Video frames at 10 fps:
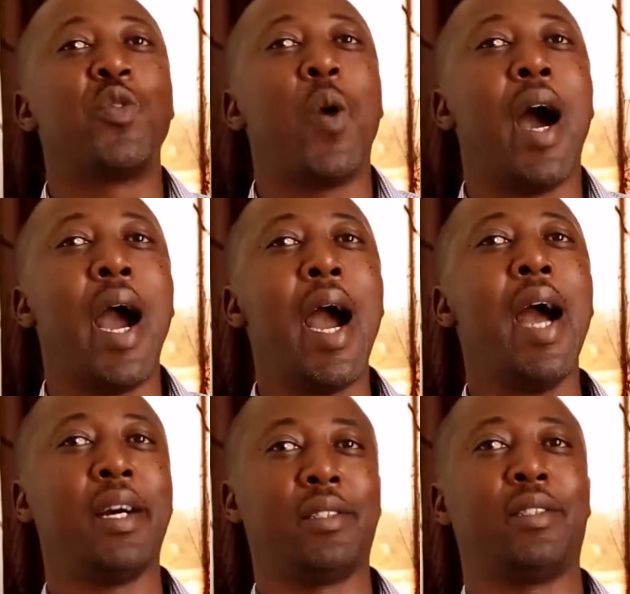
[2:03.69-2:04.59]
your
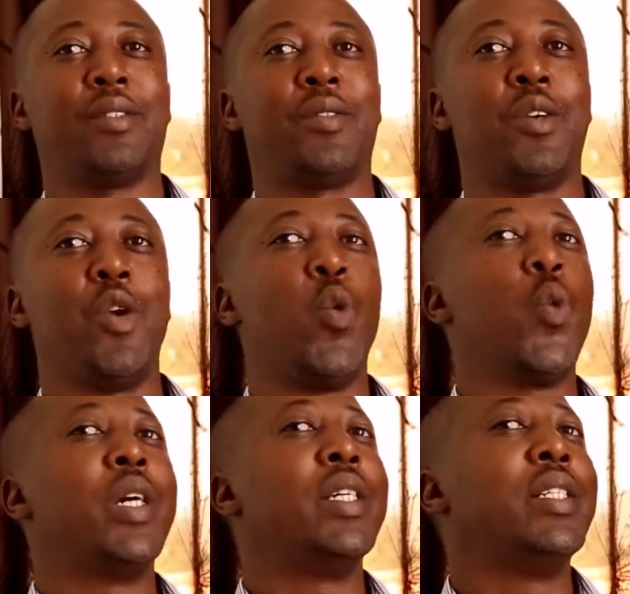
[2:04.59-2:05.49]
heart
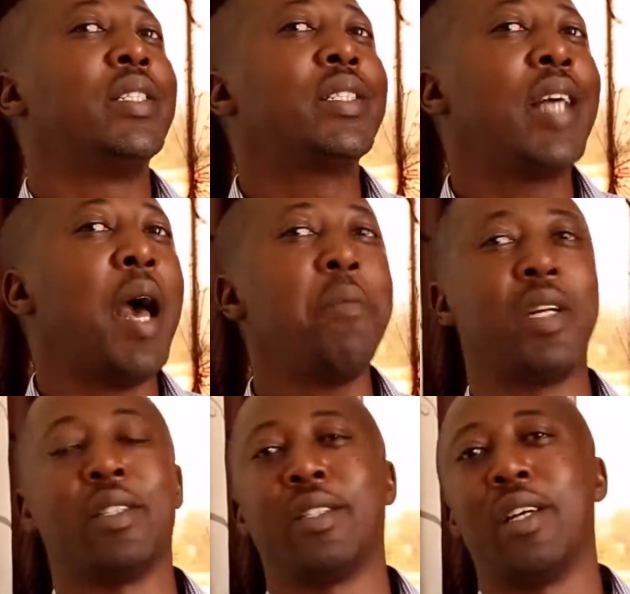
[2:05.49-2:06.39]
will determine
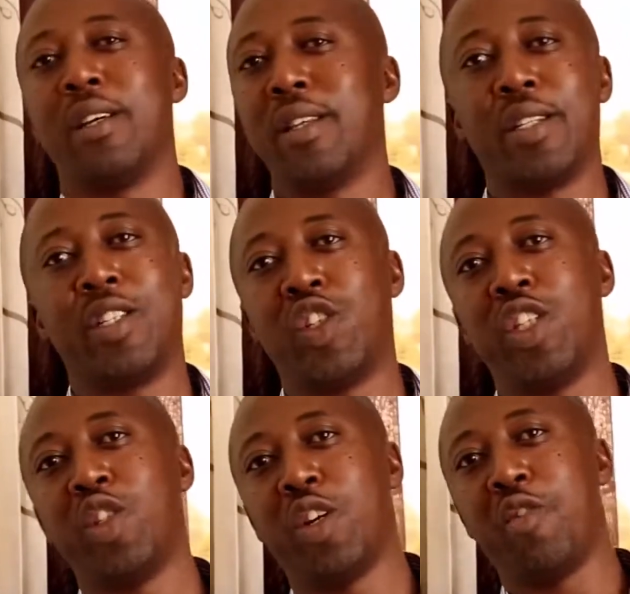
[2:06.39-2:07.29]
the
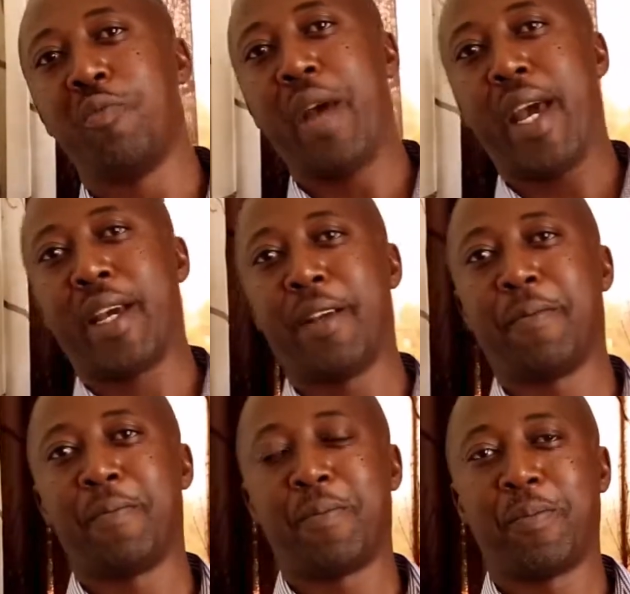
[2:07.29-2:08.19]
decision you make.
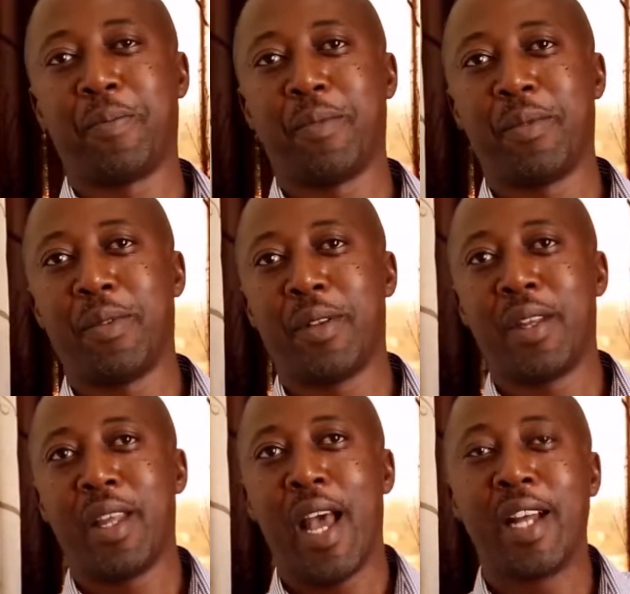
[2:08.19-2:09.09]

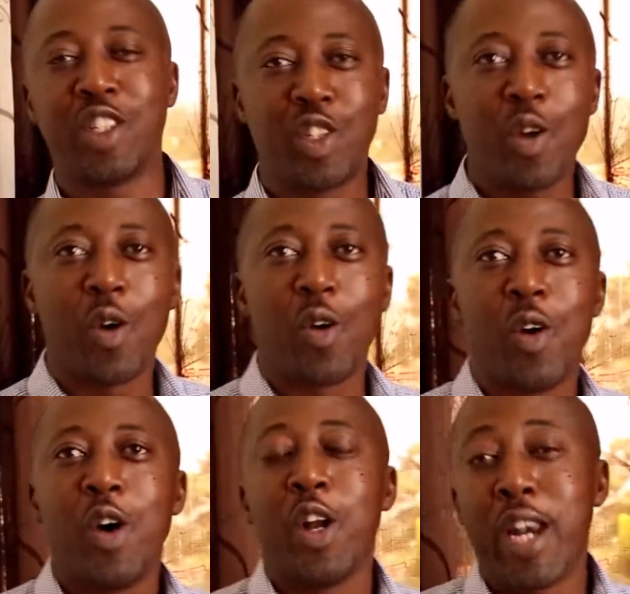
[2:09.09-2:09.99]
And so,
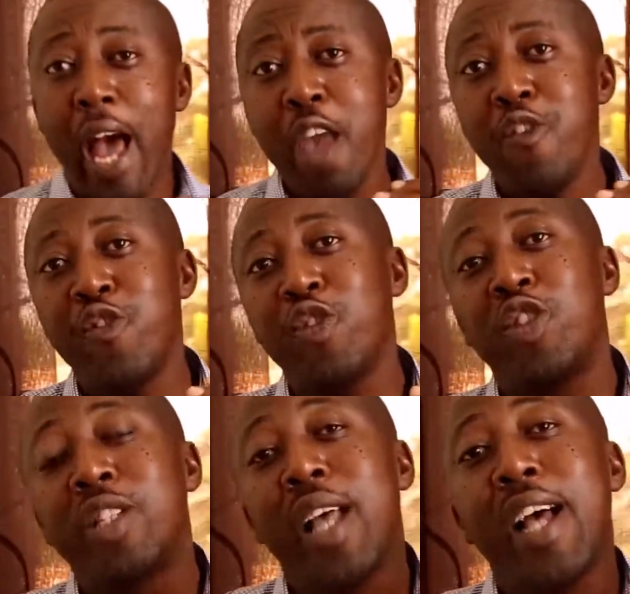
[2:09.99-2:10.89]
life
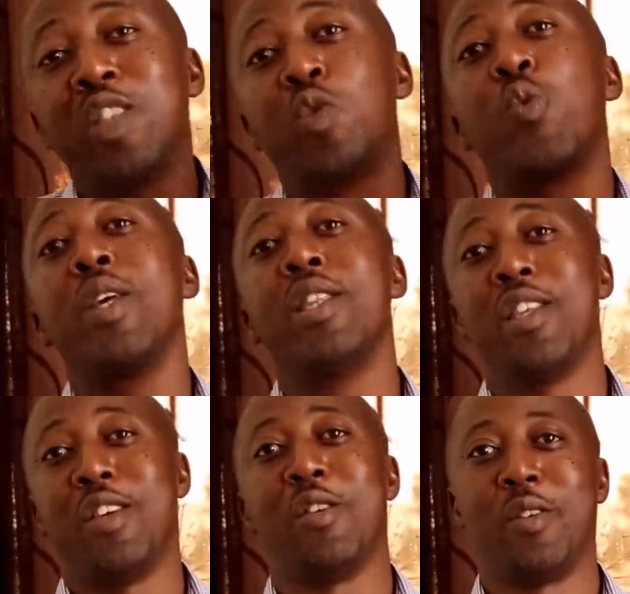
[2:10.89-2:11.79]
starts with
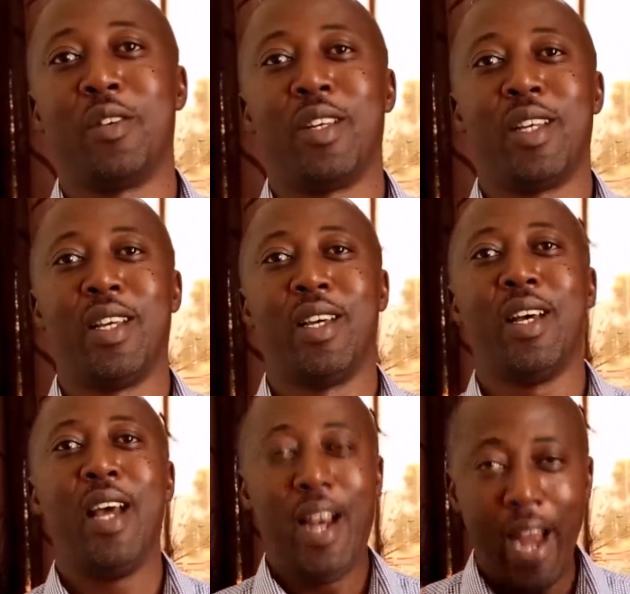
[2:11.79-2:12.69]

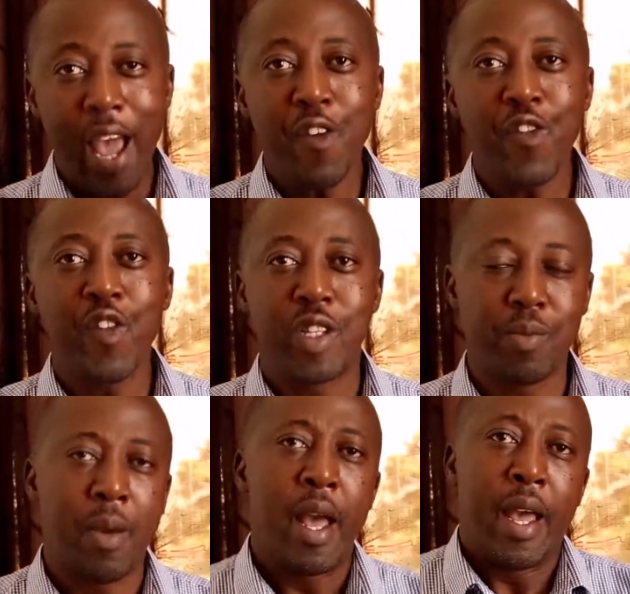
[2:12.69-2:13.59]
you. Life is,
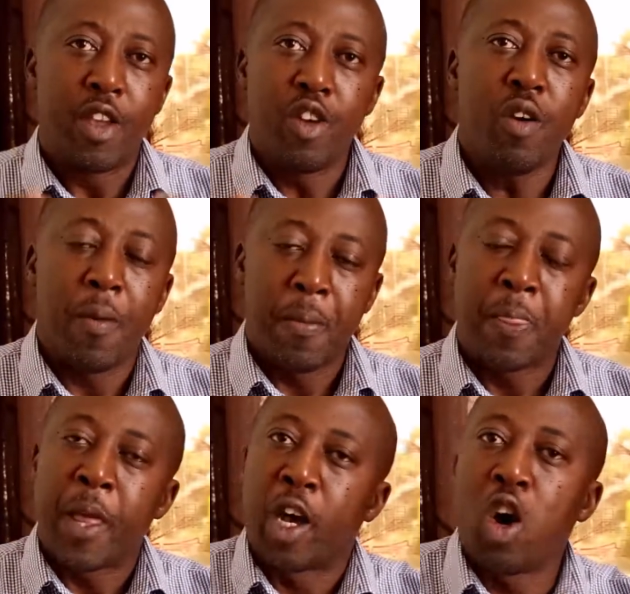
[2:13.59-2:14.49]
you know,
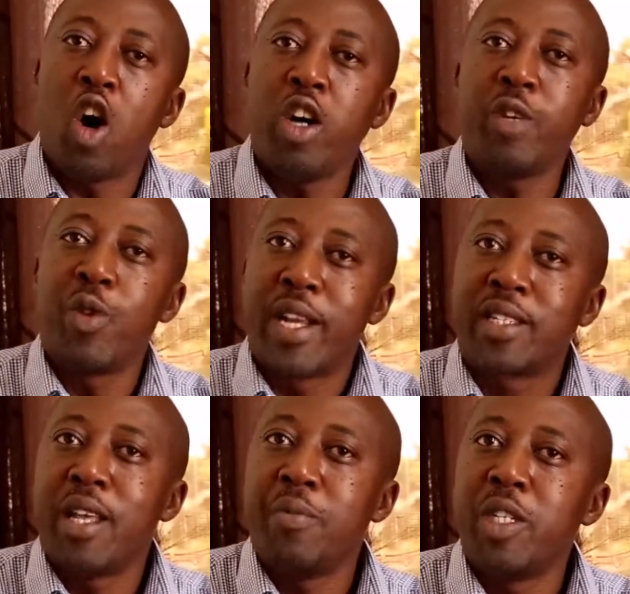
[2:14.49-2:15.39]
God will
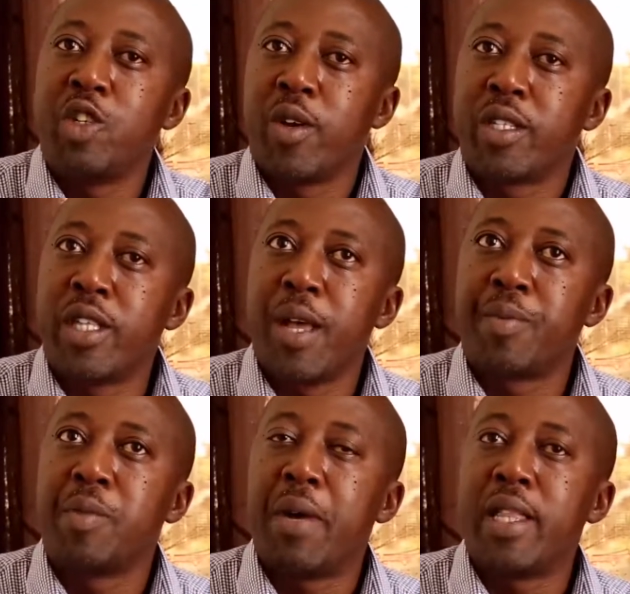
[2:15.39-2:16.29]
establish your steps,
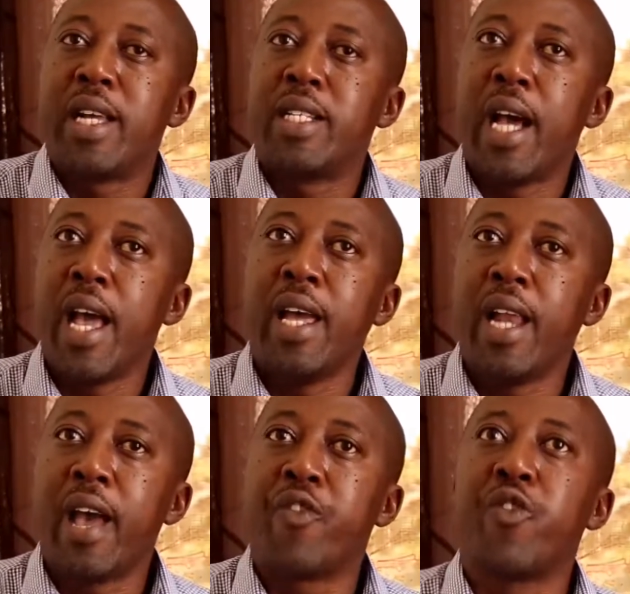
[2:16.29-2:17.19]
but the entire
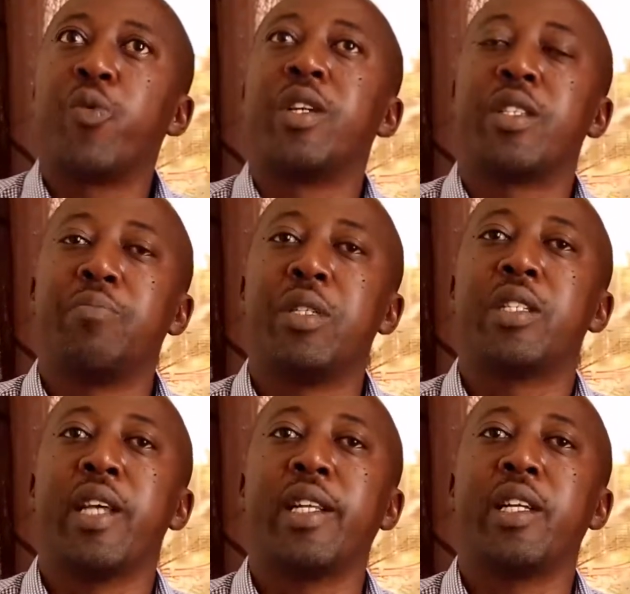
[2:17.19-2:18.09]
life will be
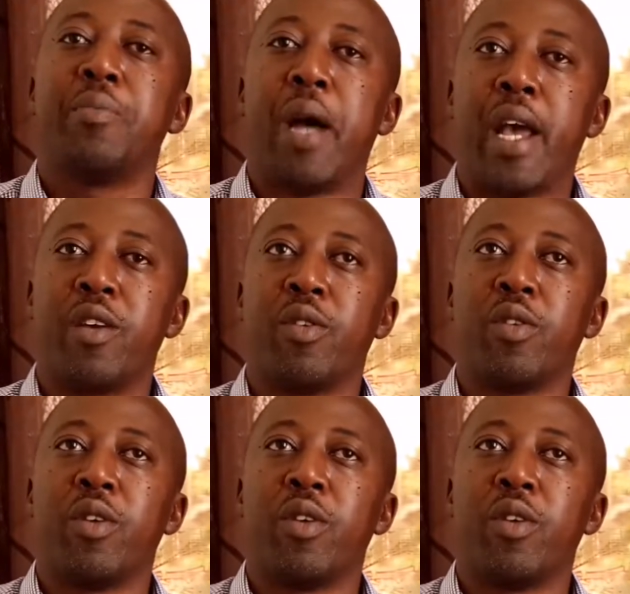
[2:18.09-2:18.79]
started by you.